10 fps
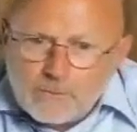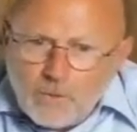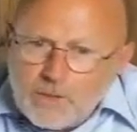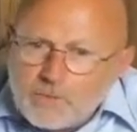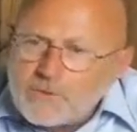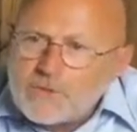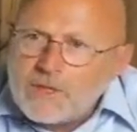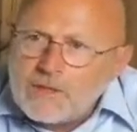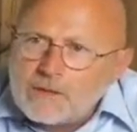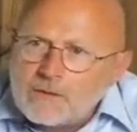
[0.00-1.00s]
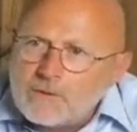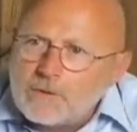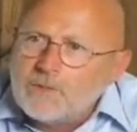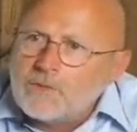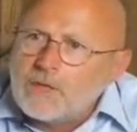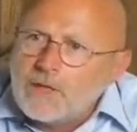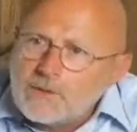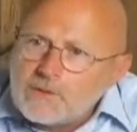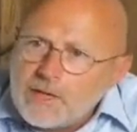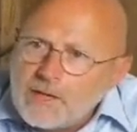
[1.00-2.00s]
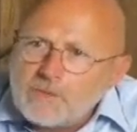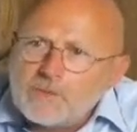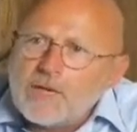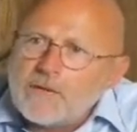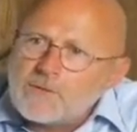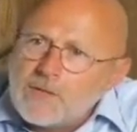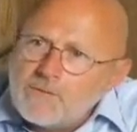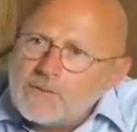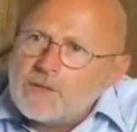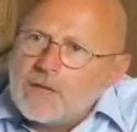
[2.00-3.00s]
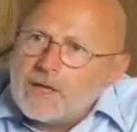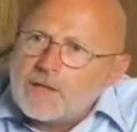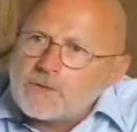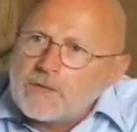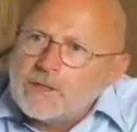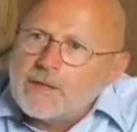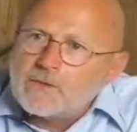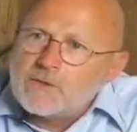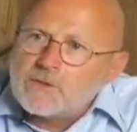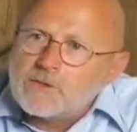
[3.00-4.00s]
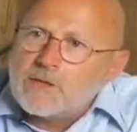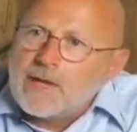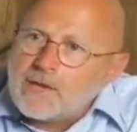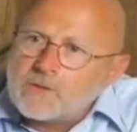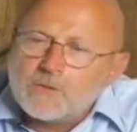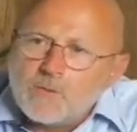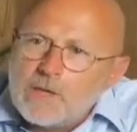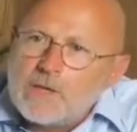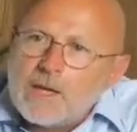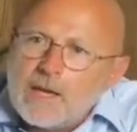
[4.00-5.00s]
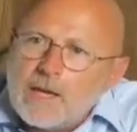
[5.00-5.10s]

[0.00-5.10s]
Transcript: 20%, who leave the guns out, don't have safety locks, and that's just an accident waiting to